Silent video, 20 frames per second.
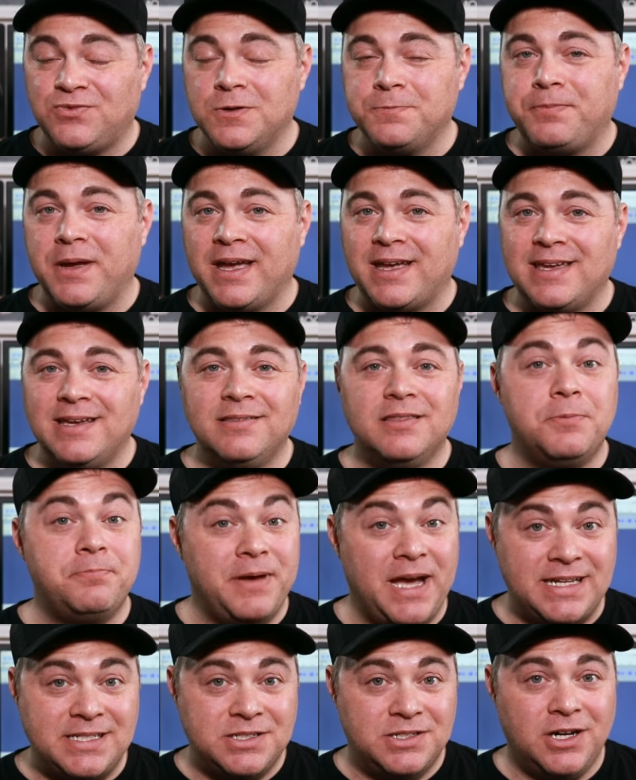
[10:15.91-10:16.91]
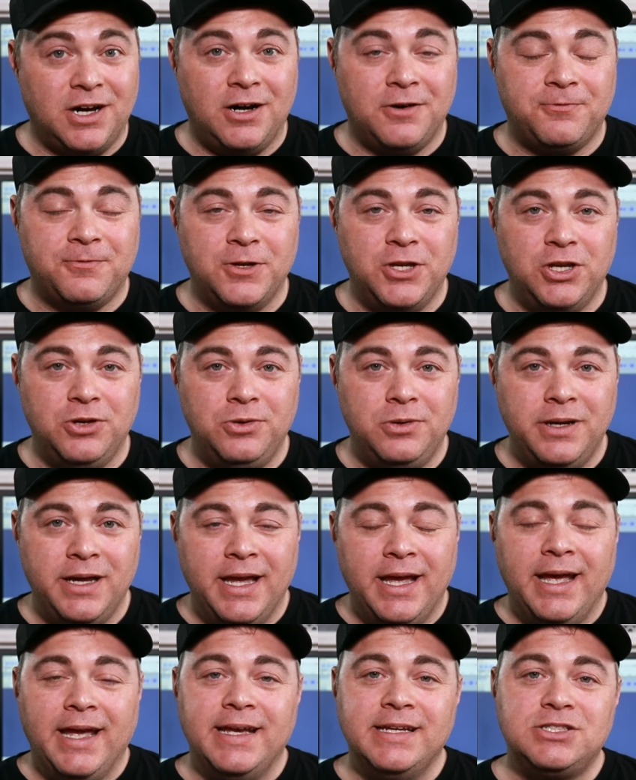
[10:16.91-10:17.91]
for picking the best D A W for you
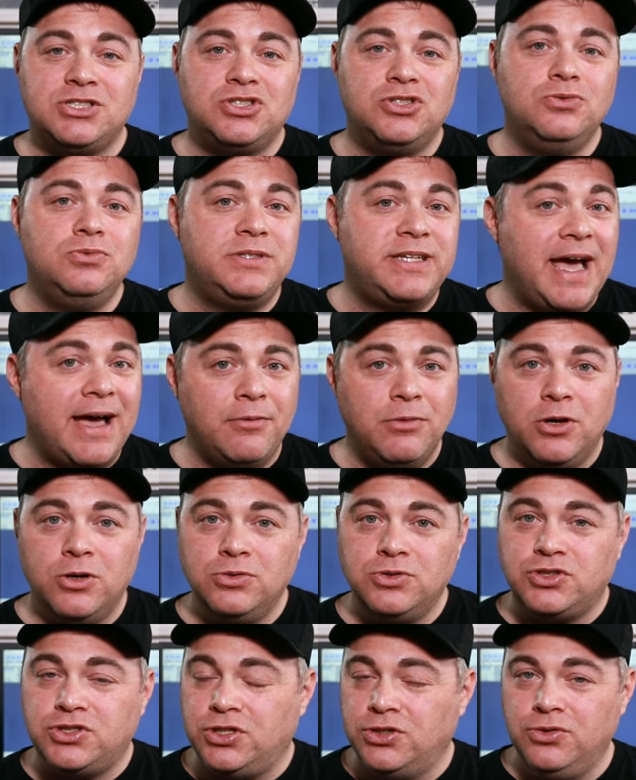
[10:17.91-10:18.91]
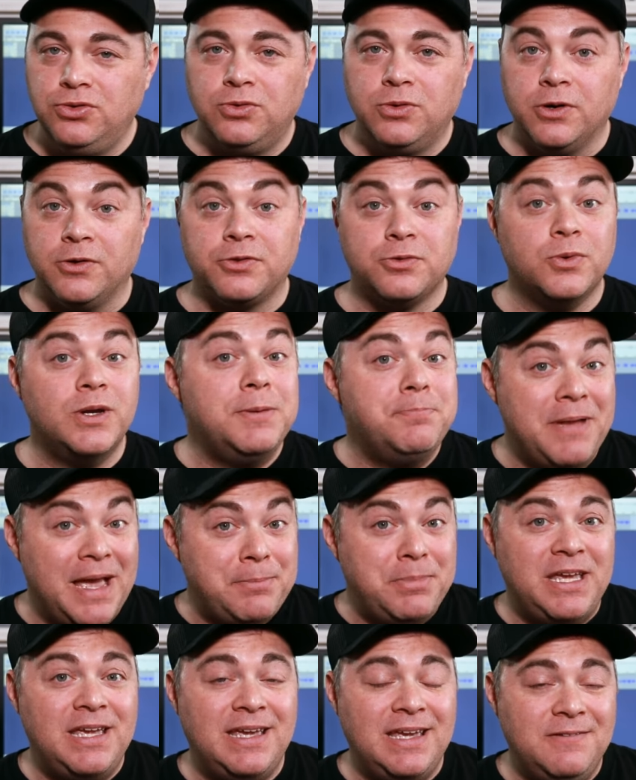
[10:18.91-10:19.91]
is to download two or three,
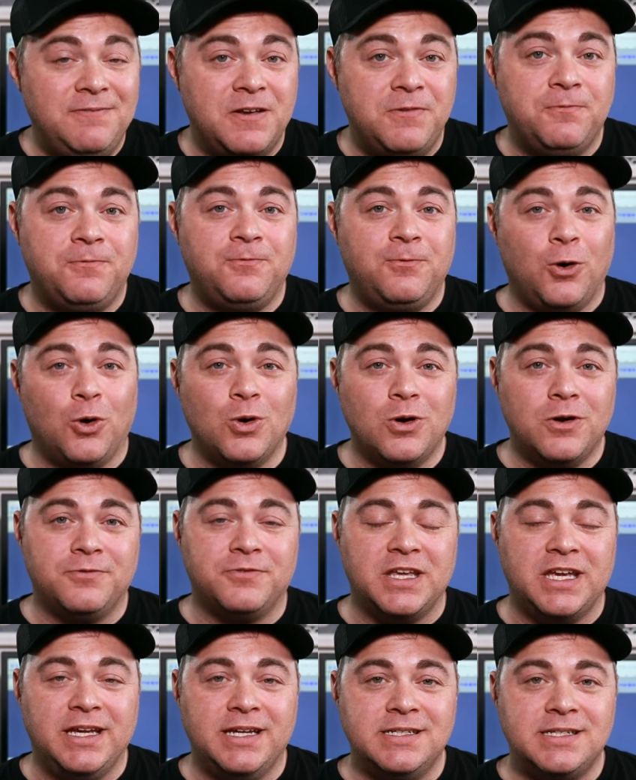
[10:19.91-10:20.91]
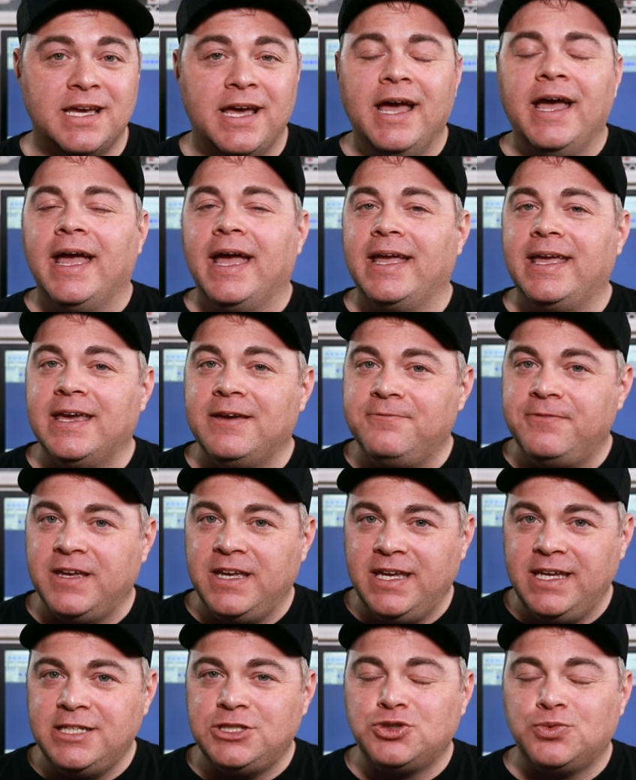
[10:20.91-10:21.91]
maybe even four of these, and give
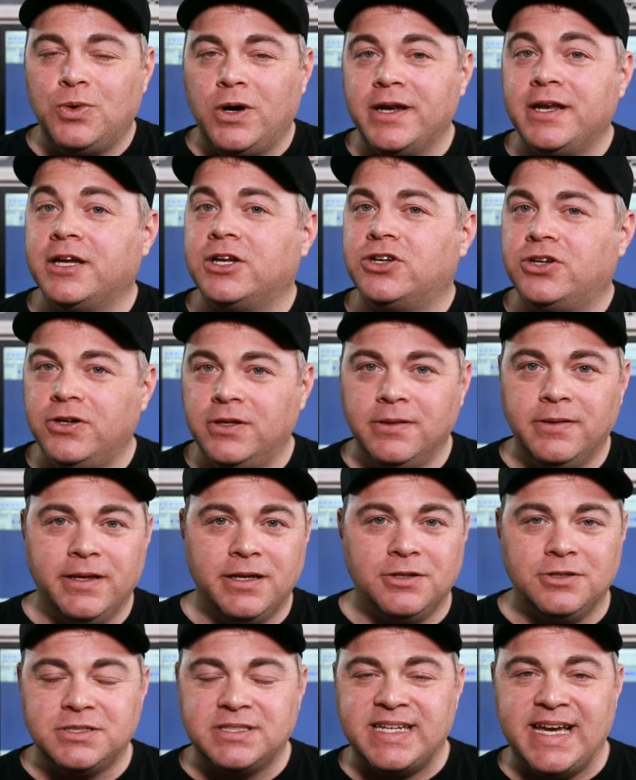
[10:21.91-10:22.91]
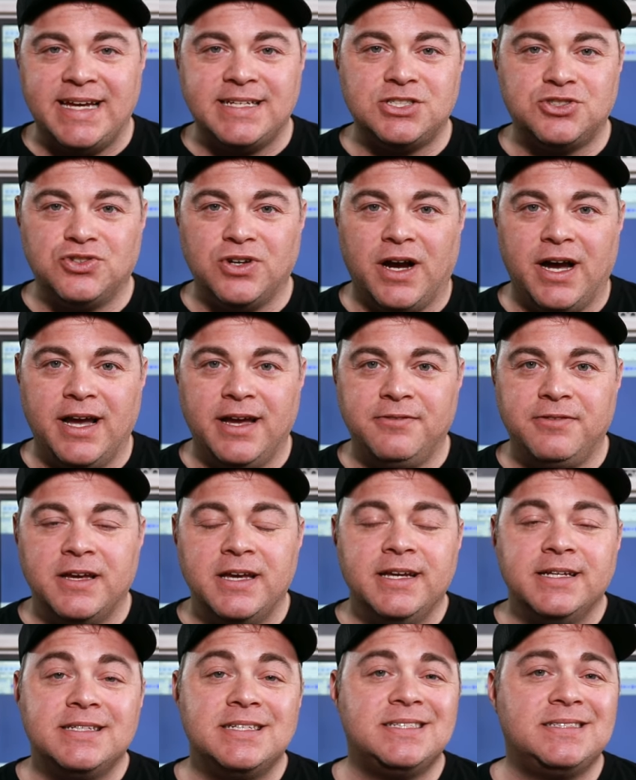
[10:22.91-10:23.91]
each one a good little test drive
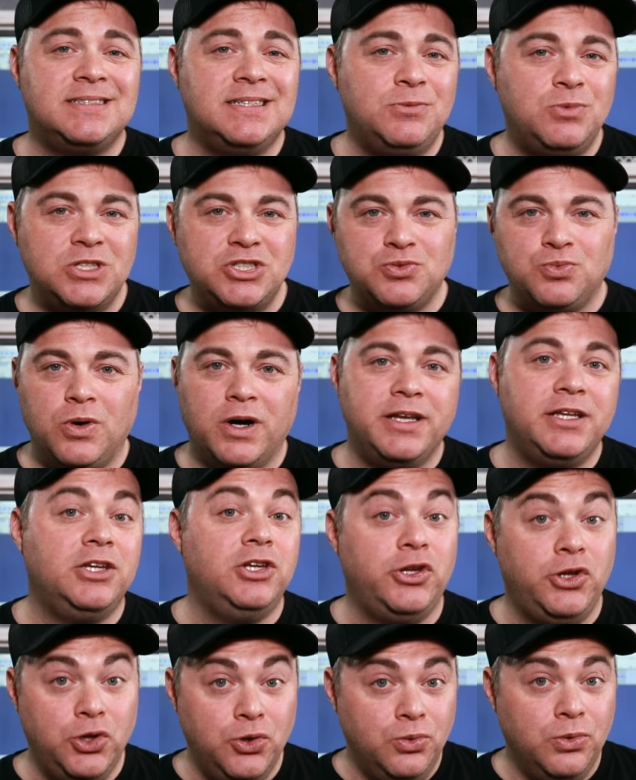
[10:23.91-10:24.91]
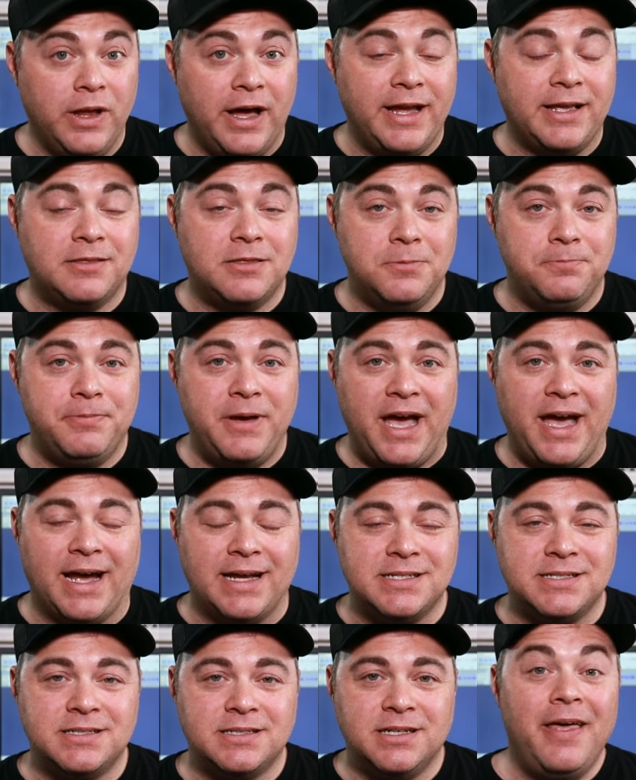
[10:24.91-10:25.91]
to see which one you like the
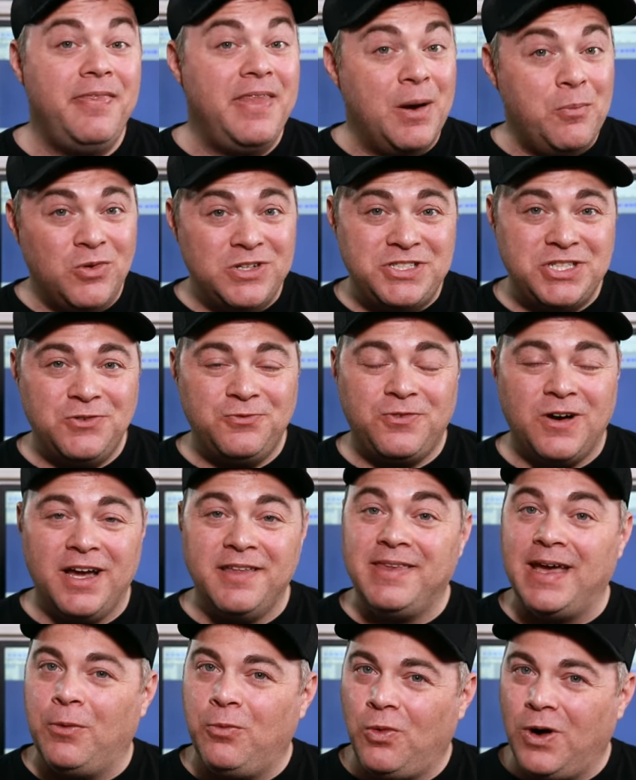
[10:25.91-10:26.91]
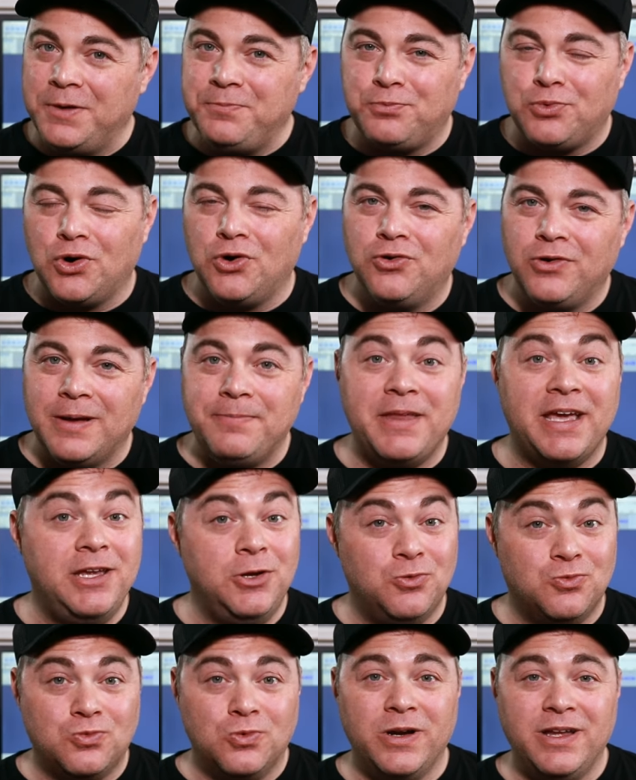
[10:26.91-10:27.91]
best. And then once you find that one program that
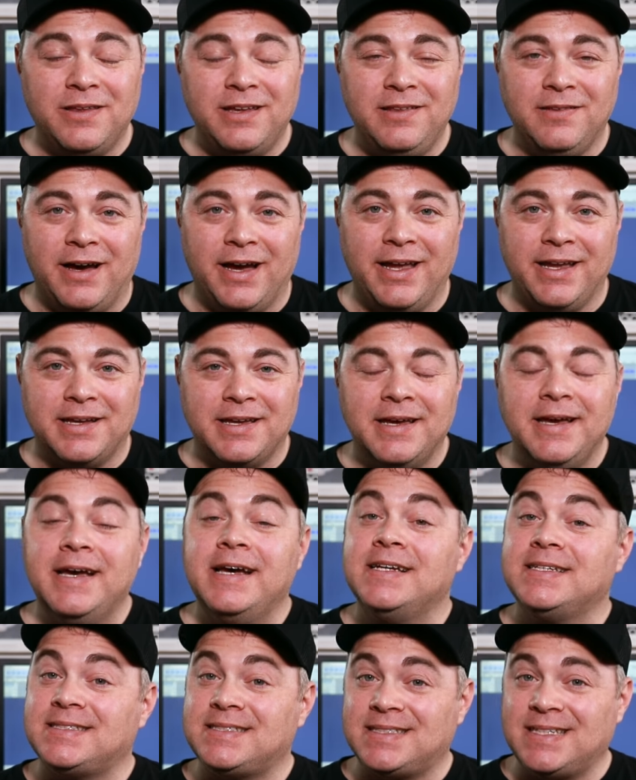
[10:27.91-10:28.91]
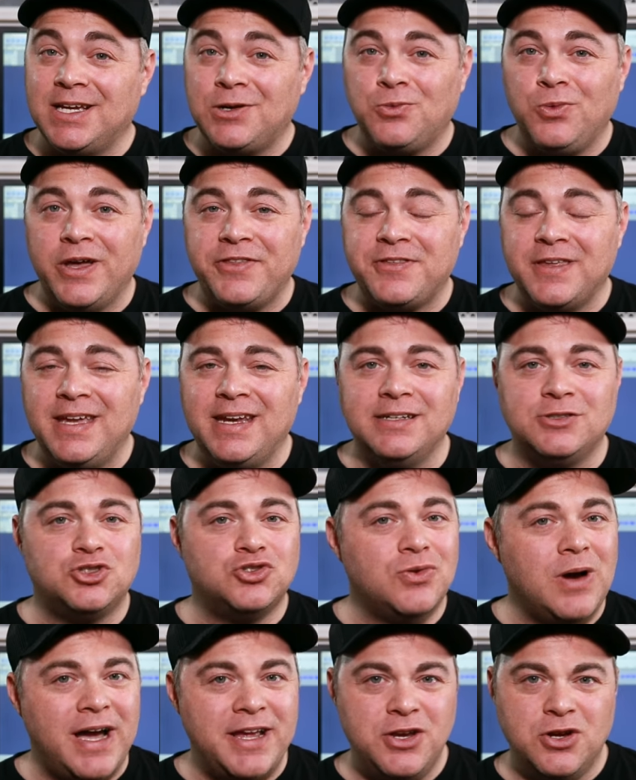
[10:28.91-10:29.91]
you really like, stick with it and
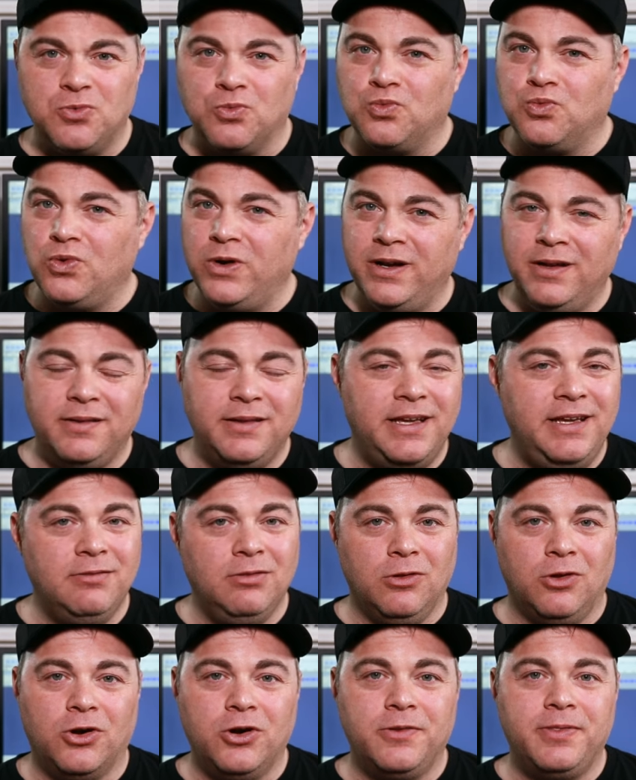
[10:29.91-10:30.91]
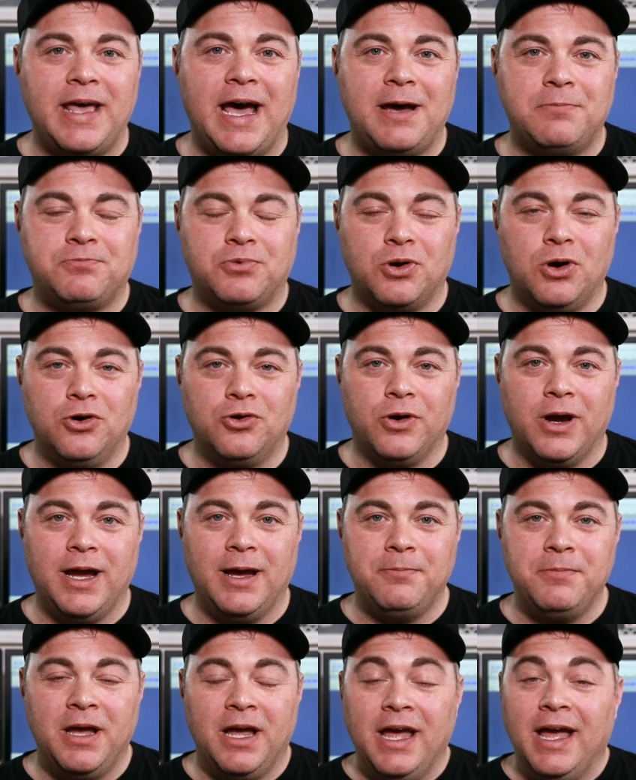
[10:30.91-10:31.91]
try to really learn that
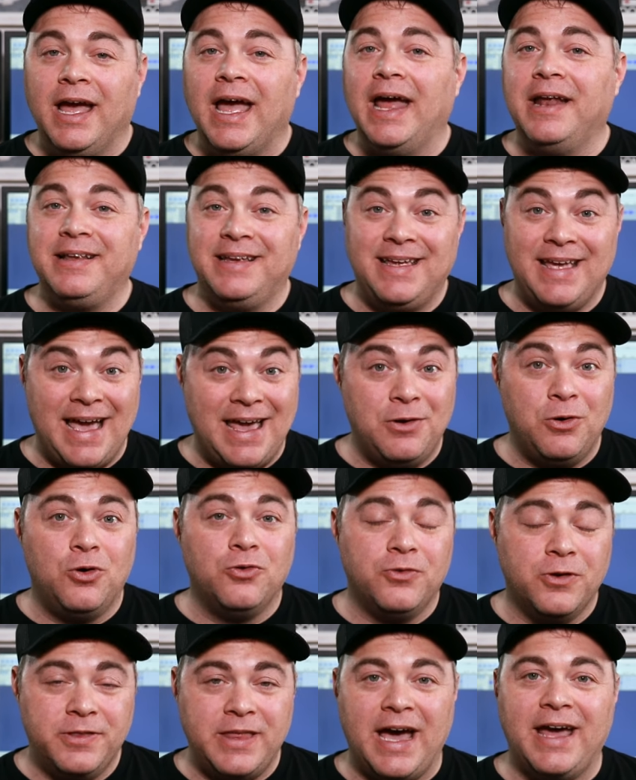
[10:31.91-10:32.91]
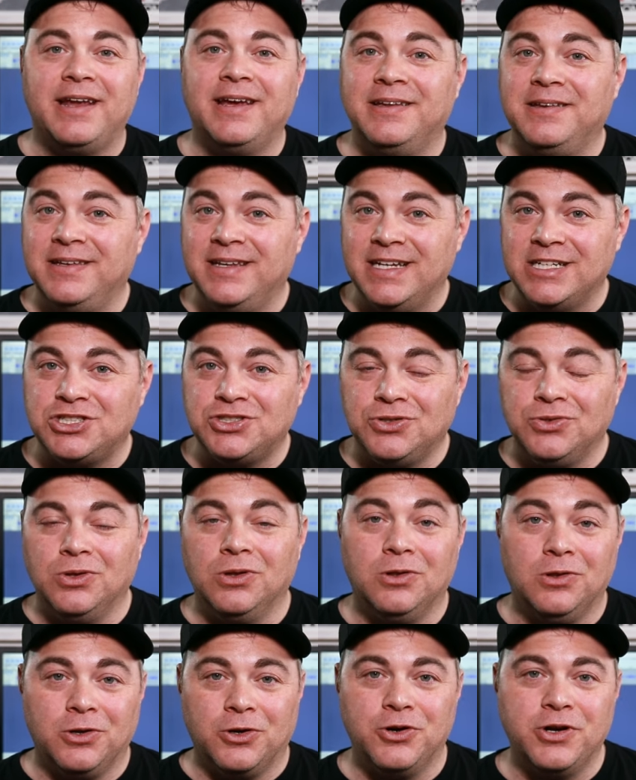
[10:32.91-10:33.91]
program and get over that
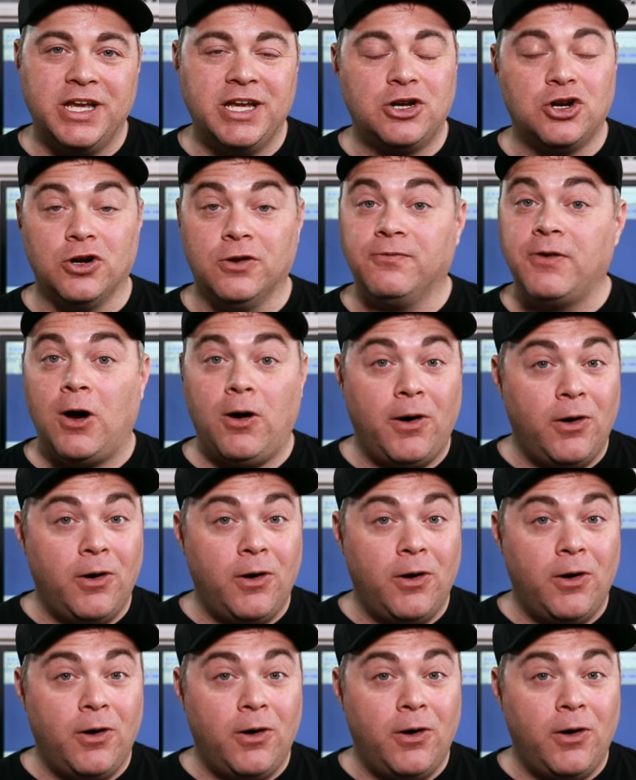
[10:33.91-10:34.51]
initial learning curve.